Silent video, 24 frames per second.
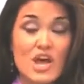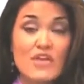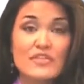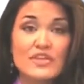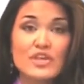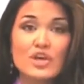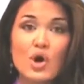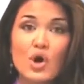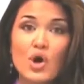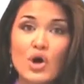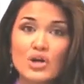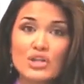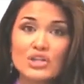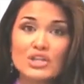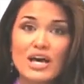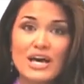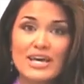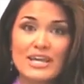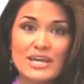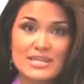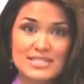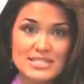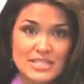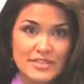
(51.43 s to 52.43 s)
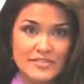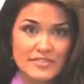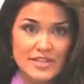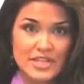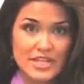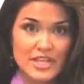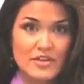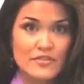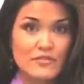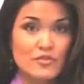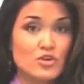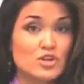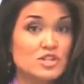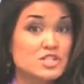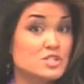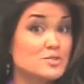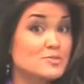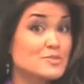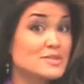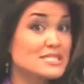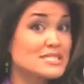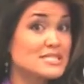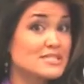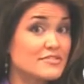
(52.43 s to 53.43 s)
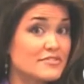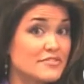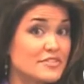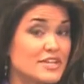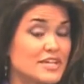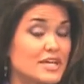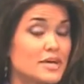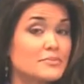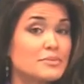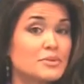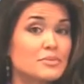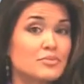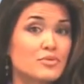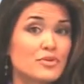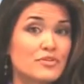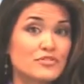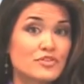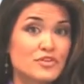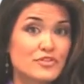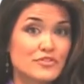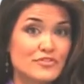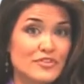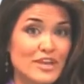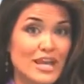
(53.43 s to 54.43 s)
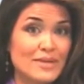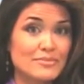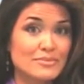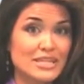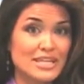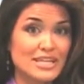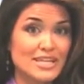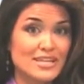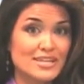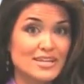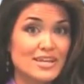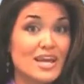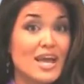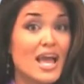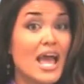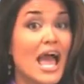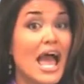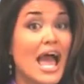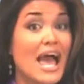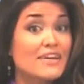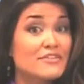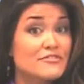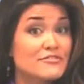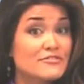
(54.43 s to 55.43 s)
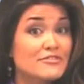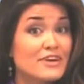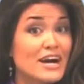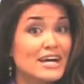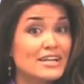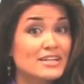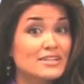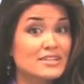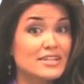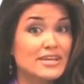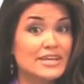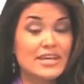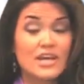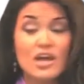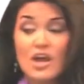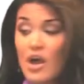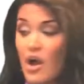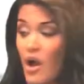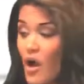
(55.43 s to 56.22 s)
the online activity for a specific member of your family and finally,